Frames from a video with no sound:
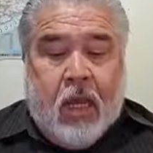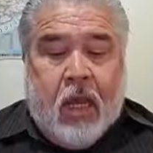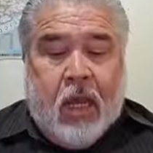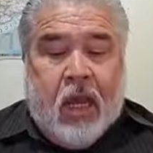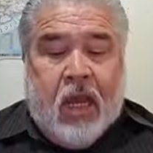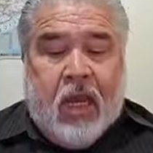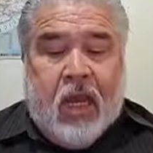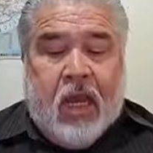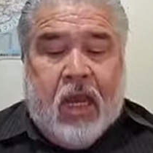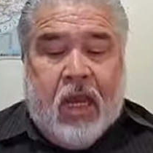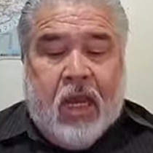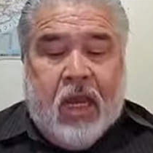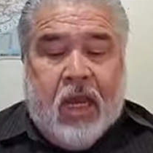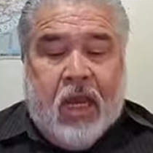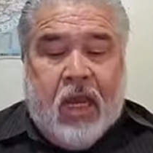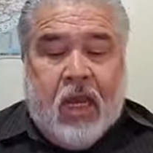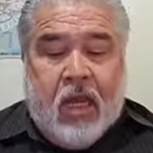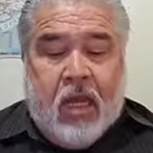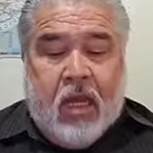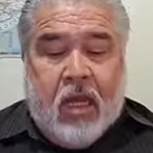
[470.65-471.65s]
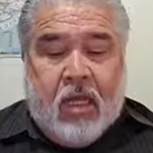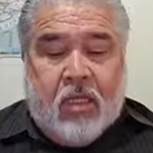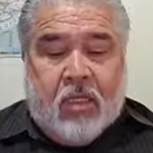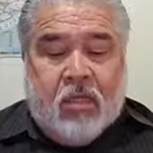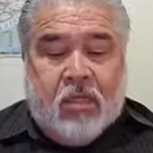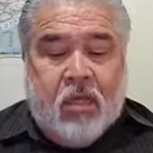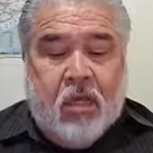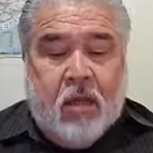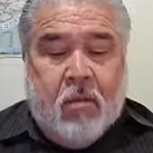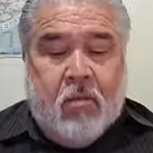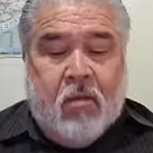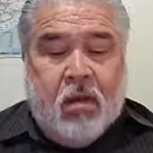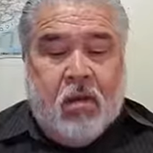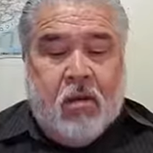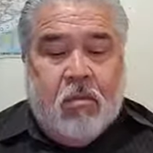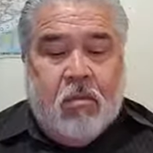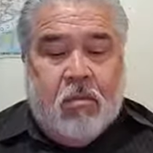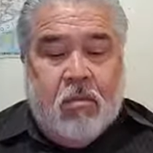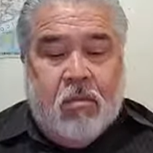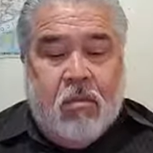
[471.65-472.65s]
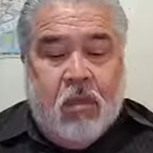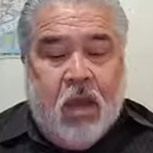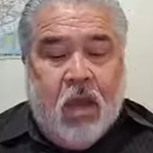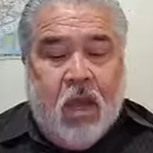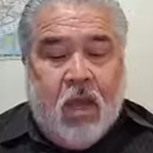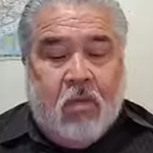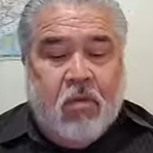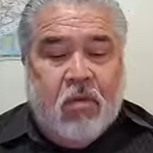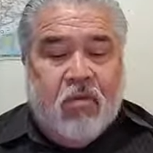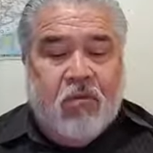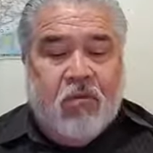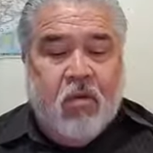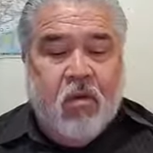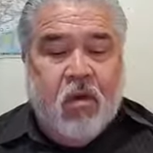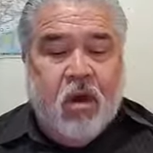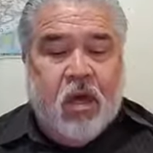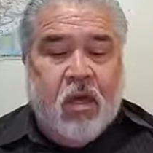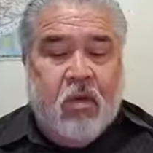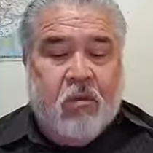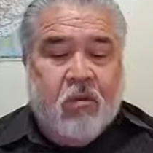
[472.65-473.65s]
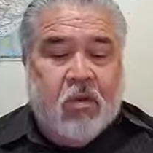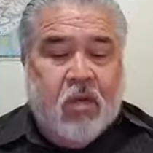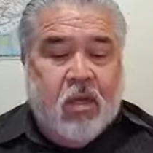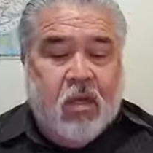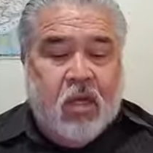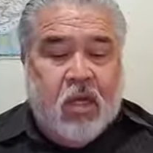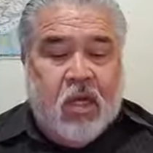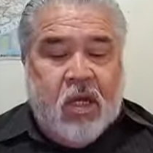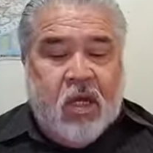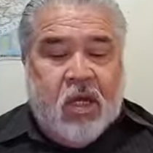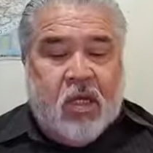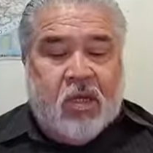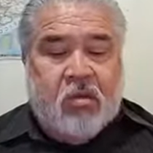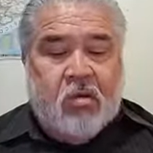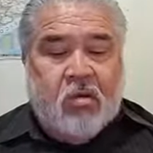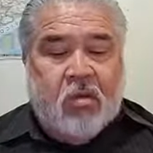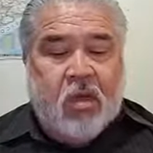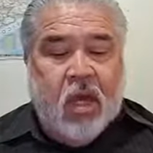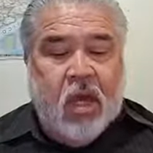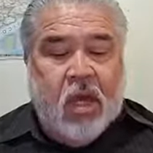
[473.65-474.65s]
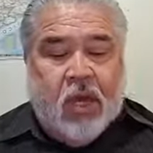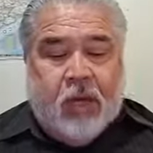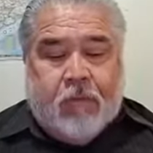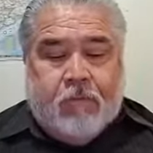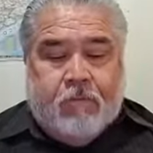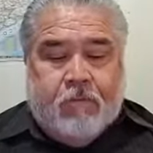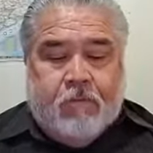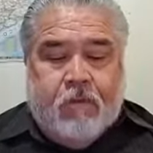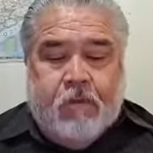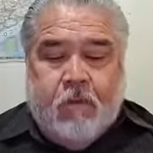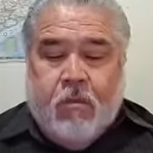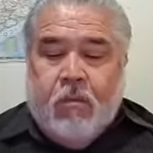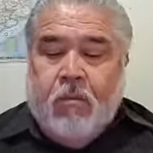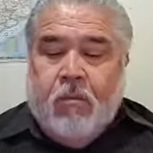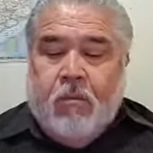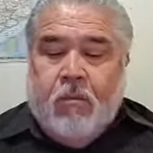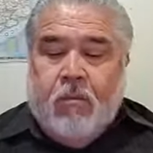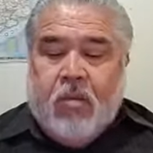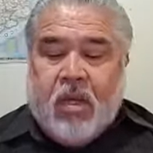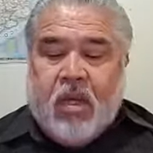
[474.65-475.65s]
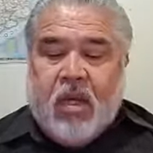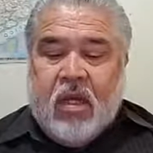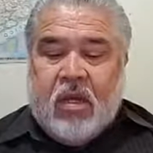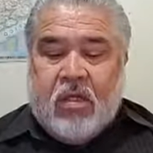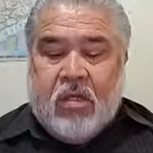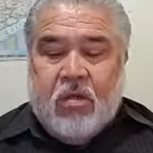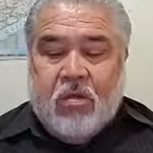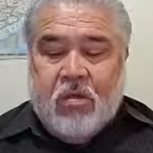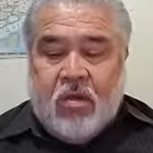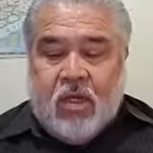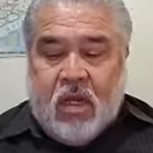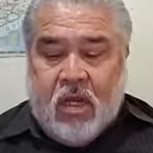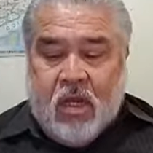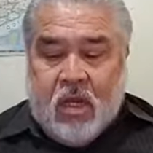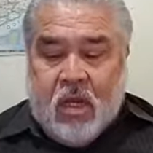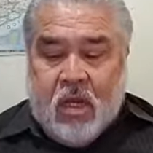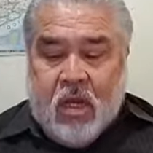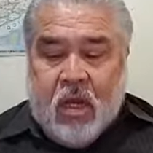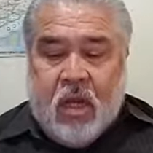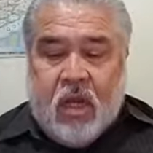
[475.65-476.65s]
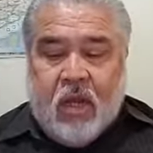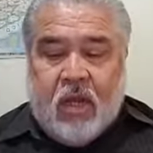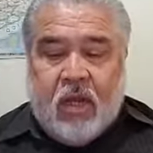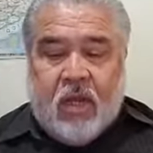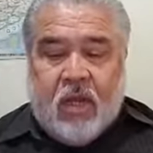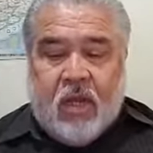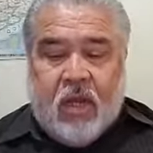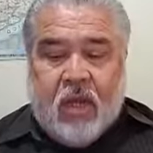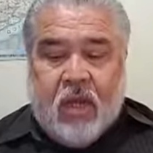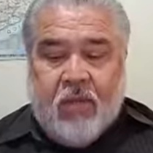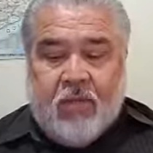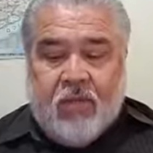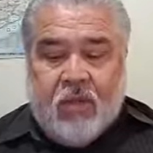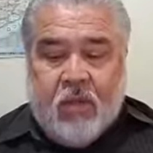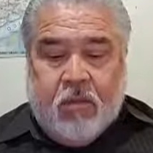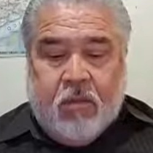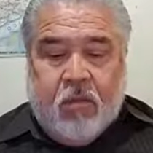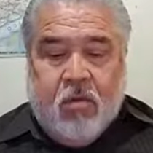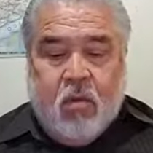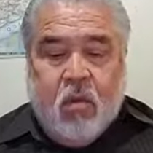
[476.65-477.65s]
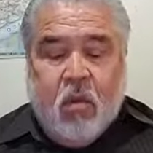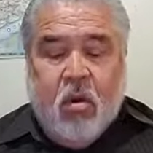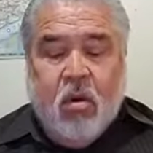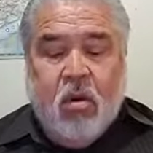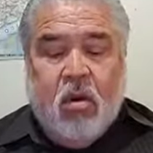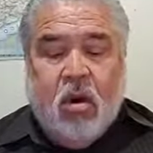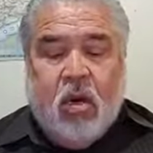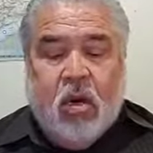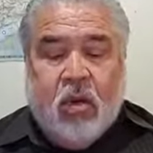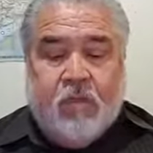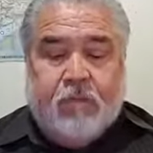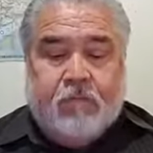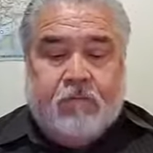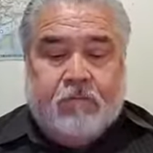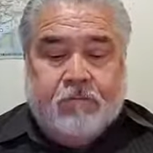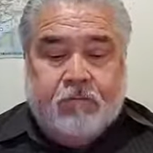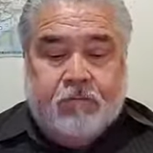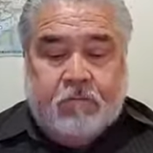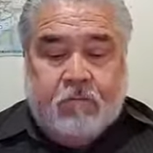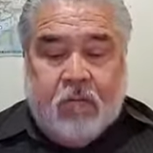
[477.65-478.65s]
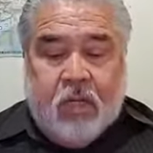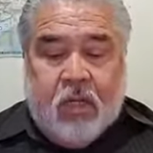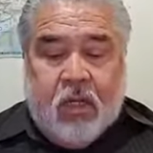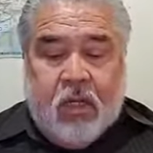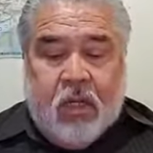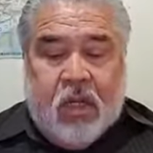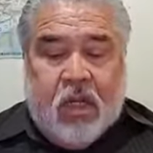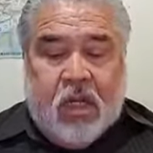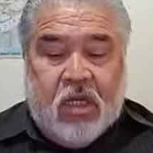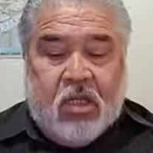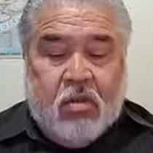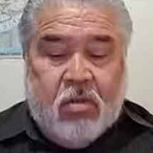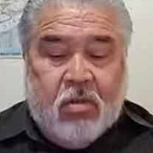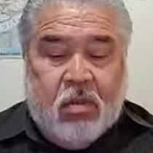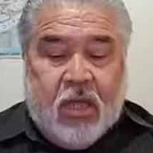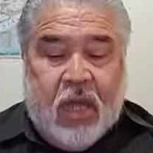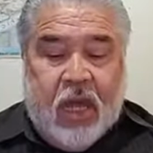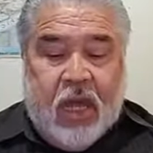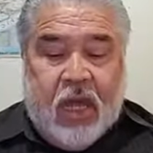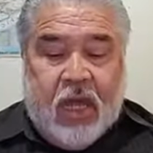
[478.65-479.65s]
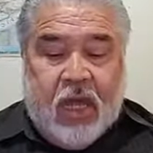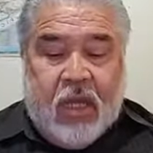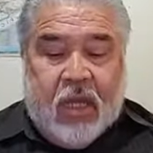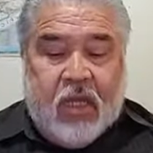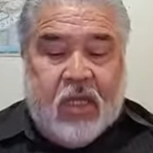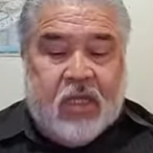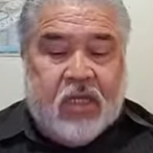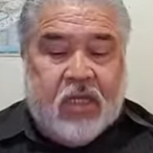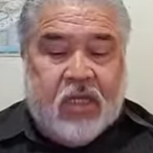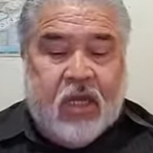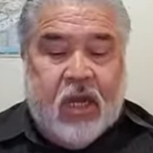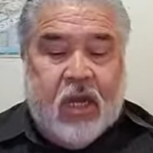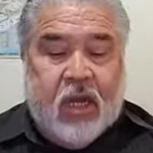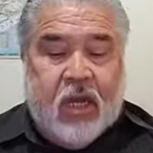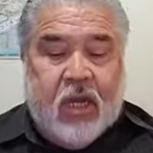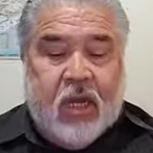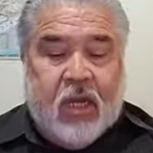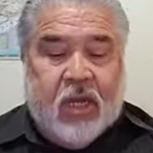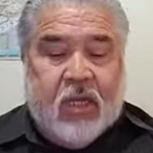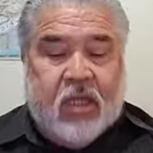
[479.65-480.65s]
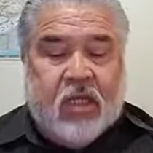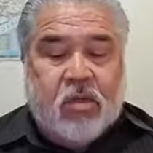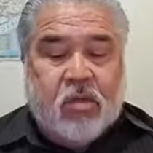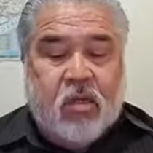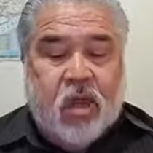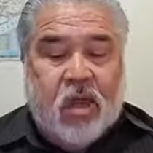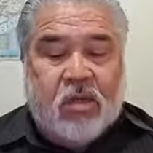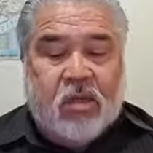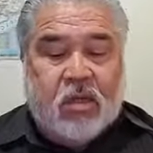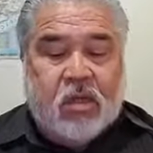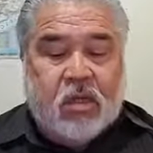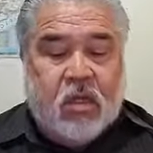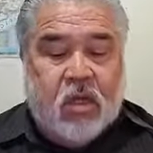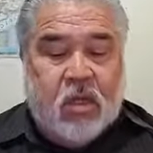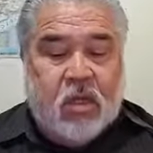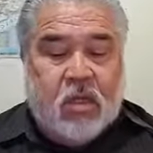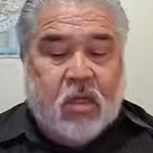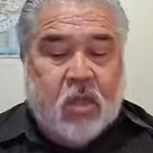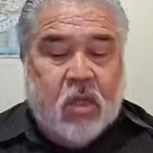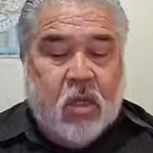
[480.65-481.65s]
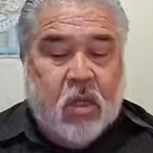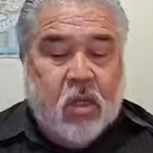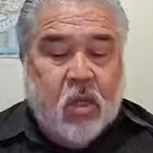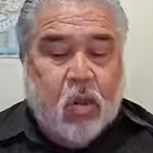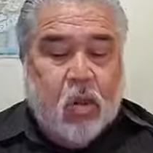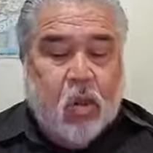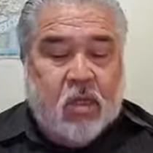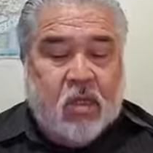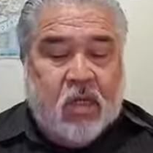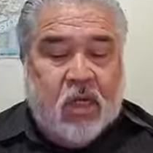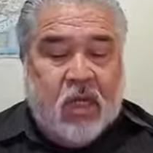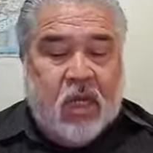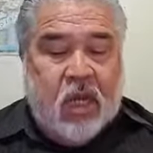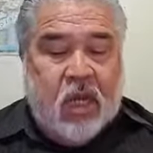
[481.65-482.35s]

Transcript: and I lay a stumbling block before him, he shall die, because you did not give him warning. He shall die in his sin, and his righteousness which he